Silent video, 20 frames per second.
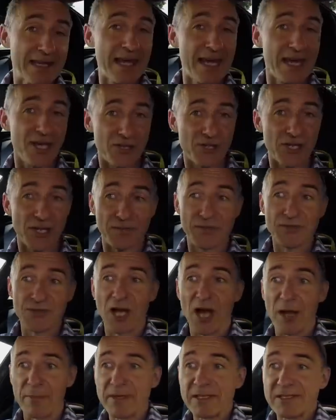gear shift
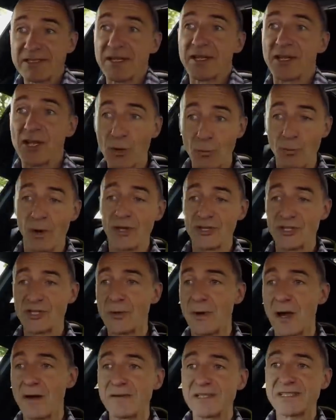timings that you'll want
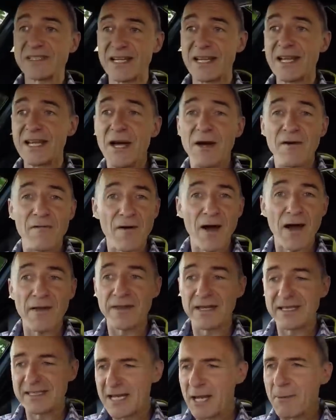to oversee via
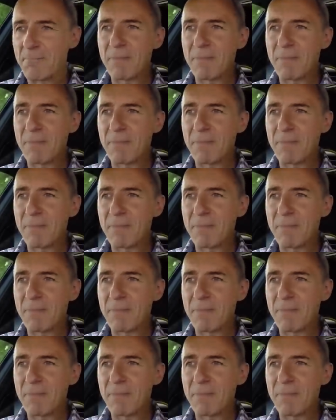these